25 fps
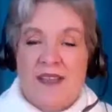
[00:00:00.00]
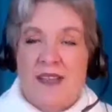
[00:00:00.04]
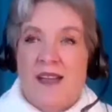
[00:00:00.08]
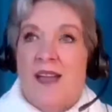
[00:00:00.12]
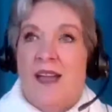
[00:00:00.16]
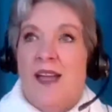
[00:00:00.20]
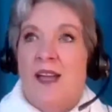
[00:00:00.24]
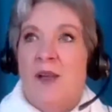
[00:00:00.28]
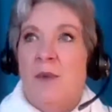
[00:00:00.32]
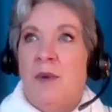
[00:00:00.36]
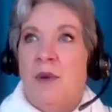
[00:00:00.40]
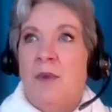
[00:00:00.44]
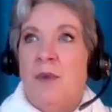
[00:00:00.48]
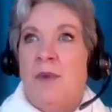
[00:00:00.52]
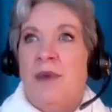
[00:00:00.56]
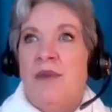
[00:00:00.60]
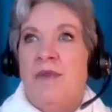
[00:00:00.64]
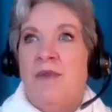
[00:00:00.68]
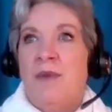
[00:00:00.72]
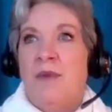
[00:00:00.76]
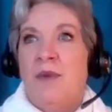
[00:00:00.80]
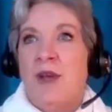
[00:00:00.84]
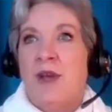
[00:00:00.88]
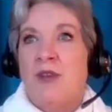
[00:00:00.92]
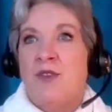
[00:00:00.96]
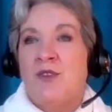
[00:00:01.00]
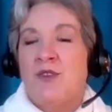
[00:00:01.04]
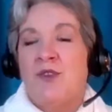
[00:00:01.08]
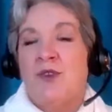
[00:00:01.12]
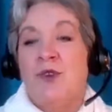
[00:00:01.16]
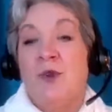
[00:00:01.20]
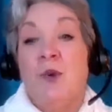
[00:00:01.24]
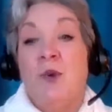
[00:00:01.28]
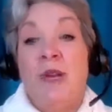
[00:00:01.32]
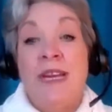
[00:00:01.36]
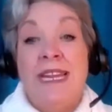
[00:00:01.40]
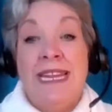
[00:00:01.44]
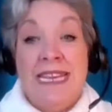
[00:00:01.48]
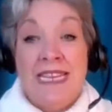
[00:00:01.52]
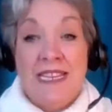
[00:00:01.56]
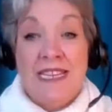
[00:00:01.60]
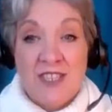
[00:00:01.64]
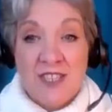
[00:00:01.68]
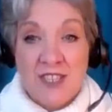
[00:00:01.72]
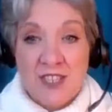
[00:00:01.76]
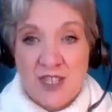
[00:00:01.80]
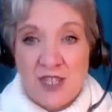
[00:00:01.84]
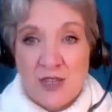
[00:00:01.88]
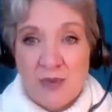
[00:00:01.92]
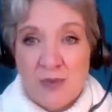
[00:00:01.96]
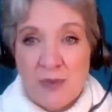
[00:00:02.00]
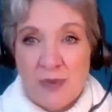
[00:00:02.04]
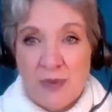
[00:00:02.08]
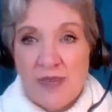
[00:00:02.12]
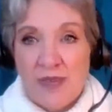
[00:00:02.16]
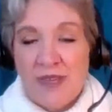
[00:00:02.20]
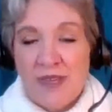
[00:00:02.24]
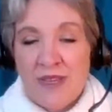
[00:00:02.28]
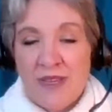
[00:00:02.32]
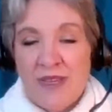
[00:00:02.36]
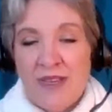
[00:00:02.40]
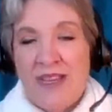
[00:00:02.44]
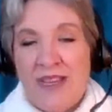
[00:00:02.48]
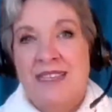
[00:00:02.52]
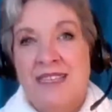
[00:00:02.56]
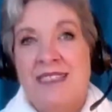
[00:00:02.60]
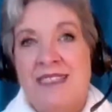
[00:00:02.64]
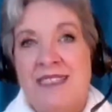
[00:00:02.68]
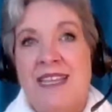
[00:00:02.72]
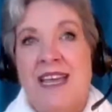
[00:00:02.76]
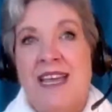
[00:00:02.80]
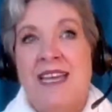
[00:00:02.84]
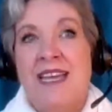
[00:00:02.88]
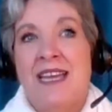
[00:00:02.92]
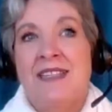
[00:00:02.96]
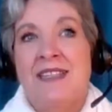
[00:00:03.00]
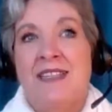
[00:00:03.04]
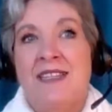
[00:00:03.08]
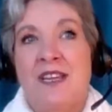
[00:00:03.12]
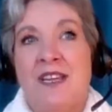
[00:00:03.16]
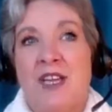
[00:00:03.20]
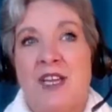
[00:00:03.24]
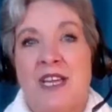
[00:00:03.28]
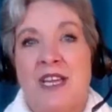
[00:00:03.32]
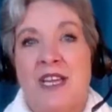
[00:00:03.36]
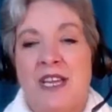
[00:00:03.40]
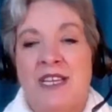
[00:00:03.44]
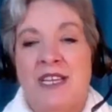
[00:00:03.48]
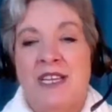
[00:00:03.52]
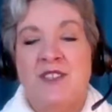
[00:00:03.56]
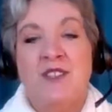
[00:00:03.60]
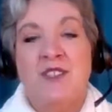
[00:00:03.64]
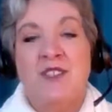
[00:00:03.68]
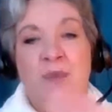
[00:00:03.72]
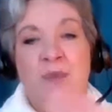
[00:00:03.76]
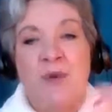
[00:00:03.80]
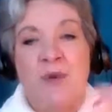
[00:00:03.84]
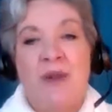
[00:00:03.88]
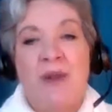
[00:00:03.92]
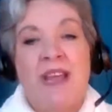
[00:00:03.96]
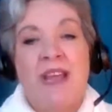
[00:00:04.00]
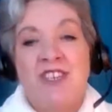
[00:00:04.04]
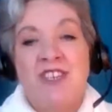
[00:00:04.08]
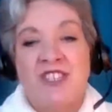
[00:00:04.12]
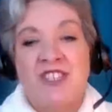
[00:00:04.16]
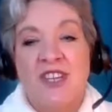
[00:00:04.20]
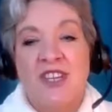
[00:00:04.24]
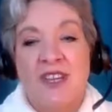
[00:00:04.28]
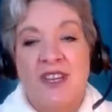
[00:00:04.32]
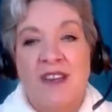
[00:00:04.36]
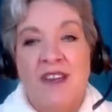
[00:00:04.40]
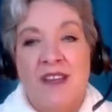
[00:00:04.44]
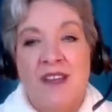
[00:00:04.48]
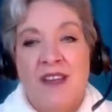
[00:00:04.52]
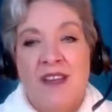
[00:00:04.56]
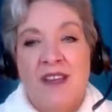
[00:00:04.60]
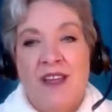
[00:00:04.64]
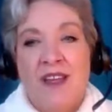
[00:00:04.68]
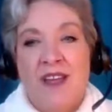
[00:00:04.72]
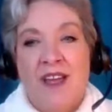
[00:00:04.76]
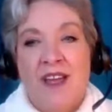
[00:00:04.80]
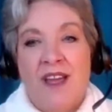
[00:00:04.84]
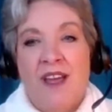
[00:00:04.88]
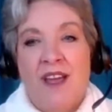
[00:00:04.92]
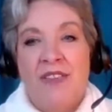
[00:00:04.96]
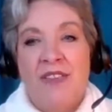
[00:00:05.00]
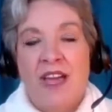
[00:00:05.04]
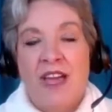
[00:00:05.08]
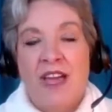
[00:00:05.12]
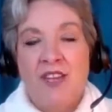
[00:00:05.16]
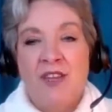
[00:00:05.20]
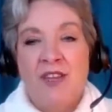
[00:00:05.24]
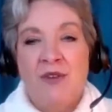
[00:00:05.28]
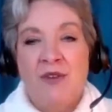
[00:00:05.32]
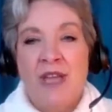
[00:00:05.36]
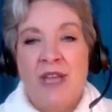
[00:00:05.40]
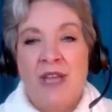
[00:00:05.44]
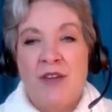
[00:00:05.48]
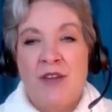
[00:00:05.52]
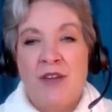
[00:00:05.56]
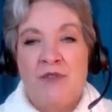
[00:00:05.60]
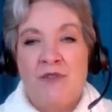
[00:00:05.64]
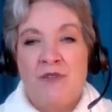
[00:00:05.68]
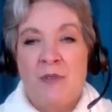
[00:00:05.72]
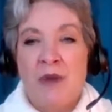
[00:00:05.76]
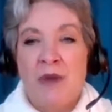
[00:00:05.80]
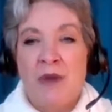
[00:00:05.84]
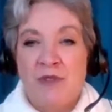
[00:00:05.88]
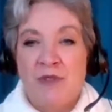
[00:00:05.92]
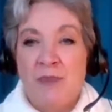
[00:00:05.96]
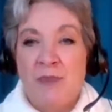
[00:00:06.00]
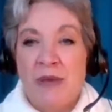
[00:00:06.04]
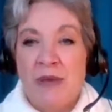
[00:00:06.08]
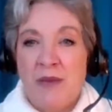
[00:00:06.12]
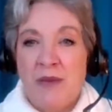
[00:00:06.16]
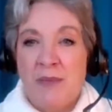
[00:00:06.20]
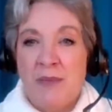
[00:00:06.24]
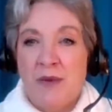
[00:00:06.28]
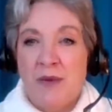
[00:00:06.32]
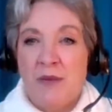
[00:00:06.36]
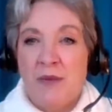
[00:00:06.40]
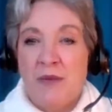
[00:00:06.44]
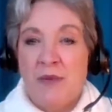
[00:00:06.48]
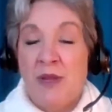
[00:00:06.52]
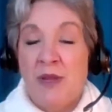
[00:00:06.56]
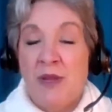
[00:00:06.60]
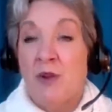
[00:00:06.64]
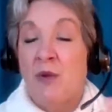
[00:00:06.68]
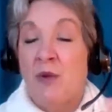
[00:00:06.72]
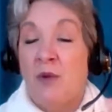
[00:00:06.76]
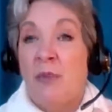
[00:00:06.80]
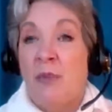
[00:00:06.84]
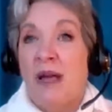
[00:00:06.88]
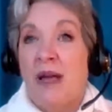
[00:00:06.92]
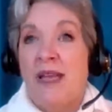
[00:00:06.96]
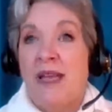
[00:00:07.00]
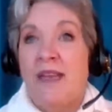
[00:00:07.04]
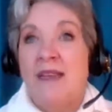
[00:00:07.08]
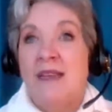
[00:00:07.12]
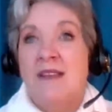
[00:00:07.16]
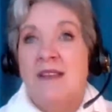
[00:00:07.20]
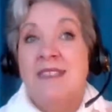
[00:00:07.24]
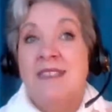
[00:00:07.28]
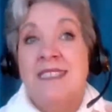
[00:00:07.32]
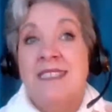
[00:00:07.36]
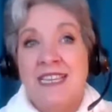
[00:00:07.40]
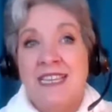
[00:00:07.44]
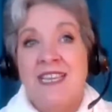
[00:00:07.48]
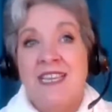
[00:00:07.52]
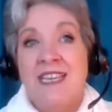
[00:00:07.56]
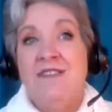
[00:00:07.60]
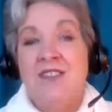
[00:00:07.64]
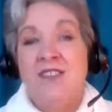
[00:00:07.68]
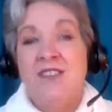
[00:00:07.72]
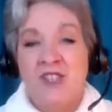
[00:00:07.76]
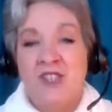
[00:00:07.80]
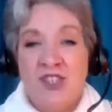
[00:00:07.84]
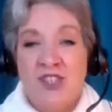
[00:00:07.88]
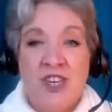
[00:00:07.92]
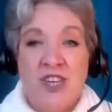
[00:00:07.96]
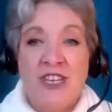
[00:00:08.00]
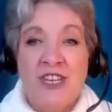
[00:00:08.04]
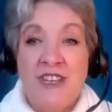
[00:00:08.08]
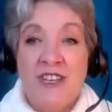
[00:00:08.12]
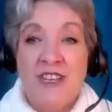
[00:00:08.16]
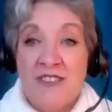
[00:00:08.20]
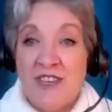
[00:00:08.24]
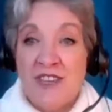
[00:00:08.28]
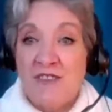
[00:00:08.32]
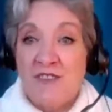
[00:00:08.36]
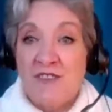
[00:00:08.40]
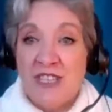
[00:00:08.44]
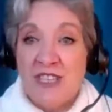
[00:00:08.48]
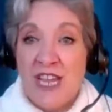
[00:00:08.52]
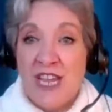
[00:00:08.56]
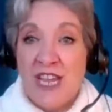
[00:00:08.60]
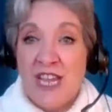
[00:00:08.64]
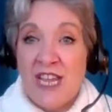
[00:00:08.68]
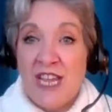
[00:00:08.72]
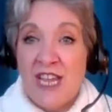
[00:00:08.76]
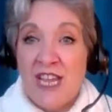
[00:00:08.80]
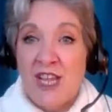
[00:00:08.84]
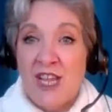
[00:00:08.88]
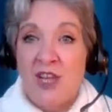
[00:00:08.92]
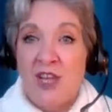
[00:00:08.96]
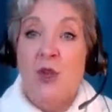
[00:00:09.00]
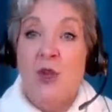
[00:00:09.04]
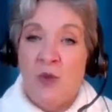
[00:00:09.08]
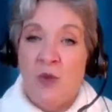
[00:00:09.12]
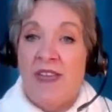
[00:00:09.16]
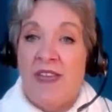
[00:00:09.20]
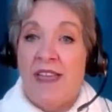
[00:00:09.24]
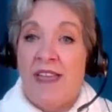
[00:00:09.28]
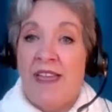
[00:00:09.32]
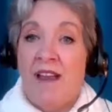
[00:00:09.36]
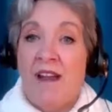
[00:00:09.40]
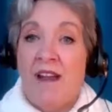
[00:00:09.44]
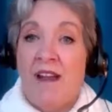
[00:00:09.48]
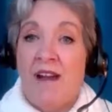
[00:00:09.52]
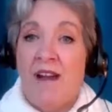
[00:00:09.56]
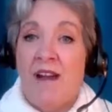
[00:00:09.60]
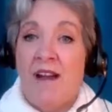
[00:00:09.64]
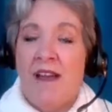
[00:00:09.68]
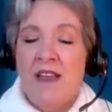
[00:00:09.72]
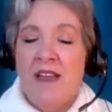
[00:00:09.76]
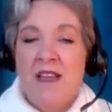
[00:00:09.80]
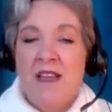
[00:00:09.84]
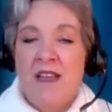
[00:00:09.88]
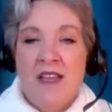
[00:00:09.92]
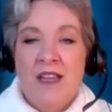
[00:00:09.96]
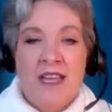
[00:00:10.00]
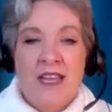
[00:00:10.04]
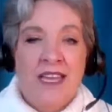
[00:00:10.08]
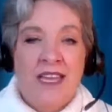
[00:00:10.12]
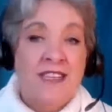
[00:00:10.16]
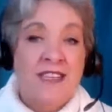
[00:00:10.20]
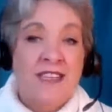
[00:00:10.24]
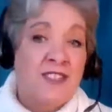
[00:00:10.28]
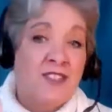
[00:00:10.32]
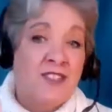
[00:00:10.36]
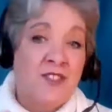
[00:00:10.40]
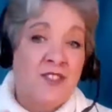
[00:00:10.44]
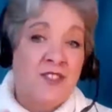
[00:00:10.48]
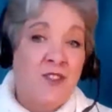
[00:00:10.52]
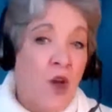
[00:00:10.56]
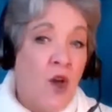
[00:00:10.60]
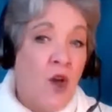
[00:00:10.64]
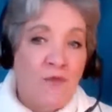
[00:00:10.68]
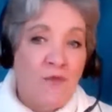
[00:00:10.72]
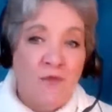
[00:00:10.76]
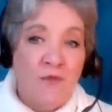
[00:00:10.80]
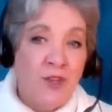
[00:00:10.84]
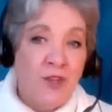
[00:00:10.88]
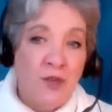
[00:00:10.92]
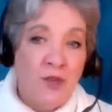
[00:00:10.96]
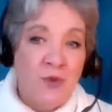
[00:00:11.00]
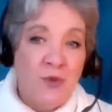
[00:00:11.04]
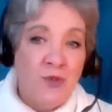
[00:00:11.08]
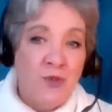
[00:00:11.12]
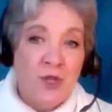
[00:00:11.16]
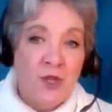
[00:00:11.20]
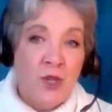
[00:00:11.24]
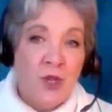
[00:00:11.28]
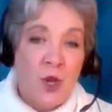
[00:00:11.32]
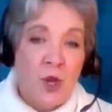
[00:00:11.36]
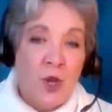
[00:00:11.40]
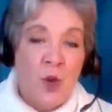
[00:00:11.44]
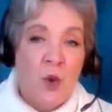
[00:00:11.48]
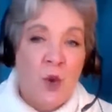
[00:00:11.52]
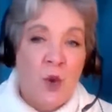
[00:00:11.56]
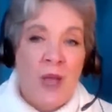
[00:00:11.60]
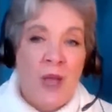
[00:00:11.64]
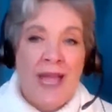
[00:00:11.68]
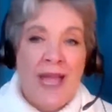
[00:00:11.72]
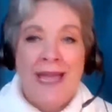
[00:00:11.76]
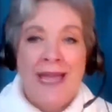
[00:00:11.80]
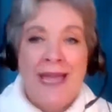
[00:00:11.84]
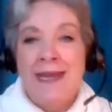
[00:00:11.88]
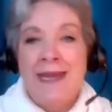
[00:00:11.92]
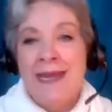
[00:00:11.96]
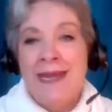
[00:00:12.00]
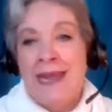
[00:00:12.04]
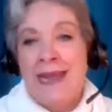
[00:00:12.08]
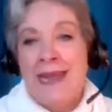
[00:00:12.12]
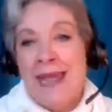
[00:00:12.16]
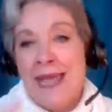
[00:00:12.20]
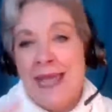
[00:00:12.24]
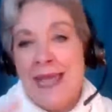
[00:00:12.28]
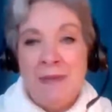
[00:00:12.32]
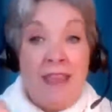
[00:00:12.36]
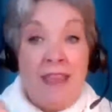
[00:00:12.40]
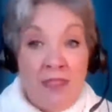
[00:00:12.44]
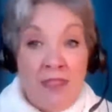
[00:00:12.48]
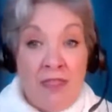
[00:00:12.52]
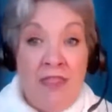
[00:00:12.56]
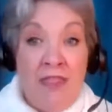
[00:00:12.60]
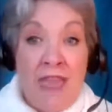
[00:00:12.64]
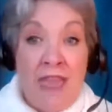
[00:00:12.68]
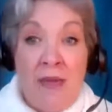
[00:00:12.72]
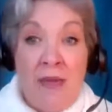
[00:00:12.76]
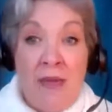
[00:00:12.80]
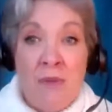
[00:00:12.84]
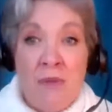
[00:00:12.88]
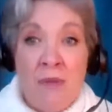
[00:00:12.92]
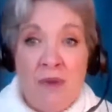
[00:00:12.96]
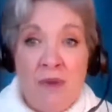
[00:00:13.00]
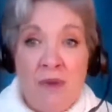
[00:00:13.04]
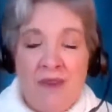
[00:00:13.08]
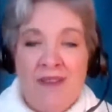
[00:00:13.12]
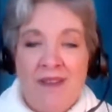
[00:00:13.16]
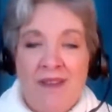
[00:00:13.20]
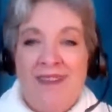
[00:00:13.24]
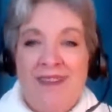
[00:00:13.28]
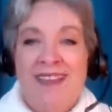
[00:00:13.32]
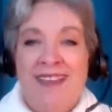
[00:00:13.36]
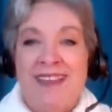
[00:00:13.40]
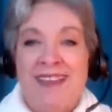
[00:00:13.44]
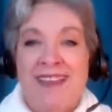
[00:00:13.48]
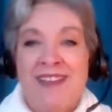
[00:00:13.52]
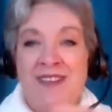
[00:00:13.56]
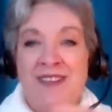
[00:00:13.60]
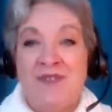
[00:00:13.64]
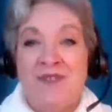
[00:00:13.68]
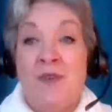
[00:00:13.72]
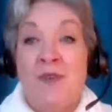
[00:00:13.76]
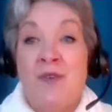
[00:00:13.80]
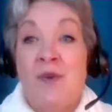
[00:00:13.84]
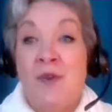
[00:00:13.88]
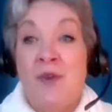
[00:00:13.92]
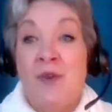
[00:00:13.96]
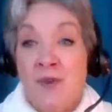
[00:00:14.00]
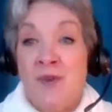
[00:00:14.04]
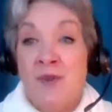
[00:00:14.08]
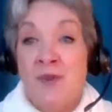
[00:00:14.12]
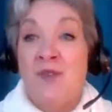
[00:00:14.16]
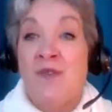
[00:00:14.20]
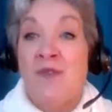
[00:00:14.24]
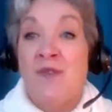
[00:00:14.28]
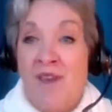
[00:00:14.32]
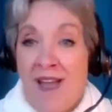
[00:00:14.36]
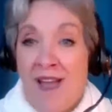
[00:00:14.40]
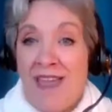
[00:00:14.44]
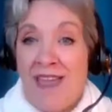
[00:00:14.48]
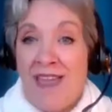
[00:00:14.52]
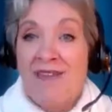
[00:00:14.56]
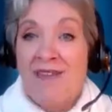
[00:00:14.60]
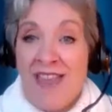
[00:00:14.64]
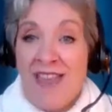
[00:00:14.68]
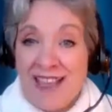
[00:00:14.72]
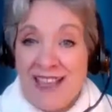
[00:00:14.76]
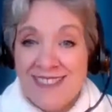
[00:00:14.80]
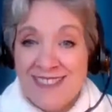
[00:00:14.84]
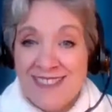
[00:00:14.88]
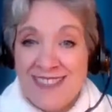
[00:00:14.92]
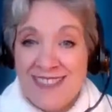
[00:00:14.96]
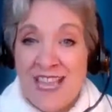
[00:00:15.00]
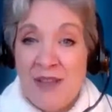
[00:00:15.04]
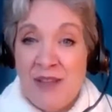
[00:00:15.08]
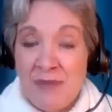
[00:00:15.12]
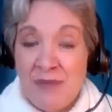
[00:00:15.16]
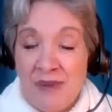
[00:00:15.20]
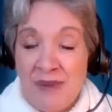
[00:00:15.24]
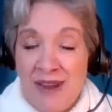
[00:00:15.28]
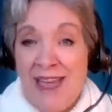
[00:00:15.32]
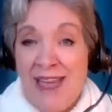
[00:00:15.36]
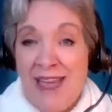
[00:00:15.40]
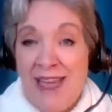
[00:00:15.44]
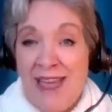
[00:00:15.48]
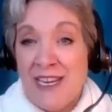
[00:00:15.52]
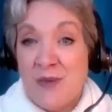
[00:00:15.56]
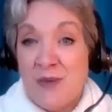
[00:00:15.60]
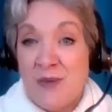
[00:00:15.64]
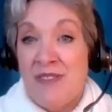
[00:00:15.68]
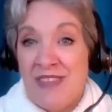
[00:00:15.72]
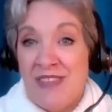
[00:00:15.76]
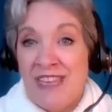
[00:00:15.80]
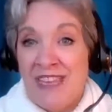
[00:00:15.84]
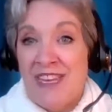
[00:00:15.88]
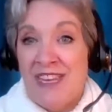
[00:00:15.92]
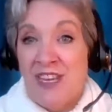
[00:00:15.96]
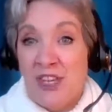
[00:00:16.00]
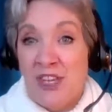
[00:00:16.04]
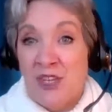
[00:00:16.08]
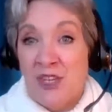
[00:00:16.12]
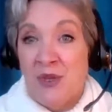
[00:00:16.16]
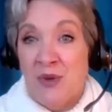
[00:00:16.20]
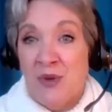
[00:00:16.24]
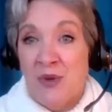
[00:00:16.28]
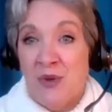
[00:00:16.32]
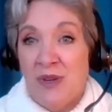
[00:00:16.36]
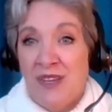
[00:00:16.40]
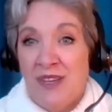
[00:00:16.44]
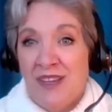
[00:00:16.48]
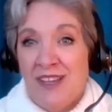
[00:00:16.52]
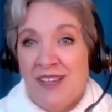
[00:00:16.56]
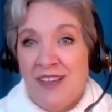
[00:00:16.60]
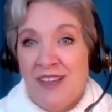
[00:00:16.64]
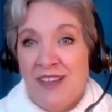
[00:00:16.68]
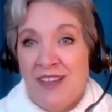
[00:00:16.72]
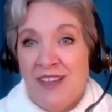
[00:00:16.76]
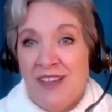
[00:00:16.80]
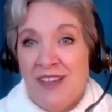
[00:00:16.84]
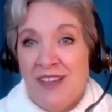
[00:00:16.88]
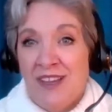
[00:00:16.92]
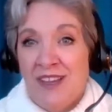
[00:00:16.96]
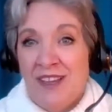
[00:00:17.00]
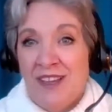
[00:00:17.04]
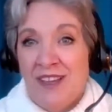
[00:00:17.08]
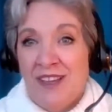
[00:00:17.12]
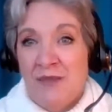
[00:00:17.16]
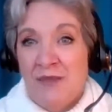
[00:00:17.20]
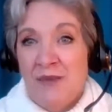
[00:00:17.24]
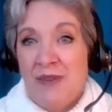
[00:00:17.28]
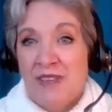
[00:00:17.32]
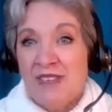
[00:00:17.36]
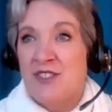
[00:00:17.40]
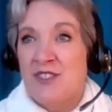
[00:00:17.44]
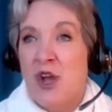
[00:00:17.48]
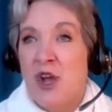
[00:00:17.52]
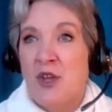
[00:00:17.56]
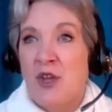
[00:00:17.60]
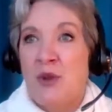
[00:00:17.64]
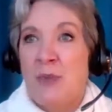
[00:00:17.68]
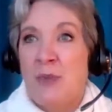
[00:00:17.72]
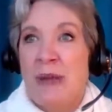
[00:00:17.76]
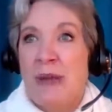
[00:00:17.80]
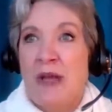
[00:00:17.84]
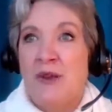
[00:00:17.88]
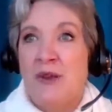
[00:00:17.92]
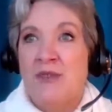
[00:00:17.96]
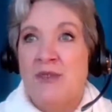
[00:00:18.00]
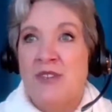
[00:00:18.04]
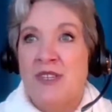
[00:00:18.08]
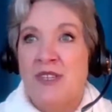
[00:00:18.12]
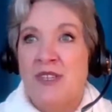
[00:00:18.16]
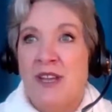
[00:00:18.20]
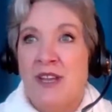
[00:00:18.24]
I mean, a true leadership is that inspiration that you get from other people, by seeing the journey they've taken, who they are. It is not for you to go and emulate them. It is for you to find that same light within you, because it's not about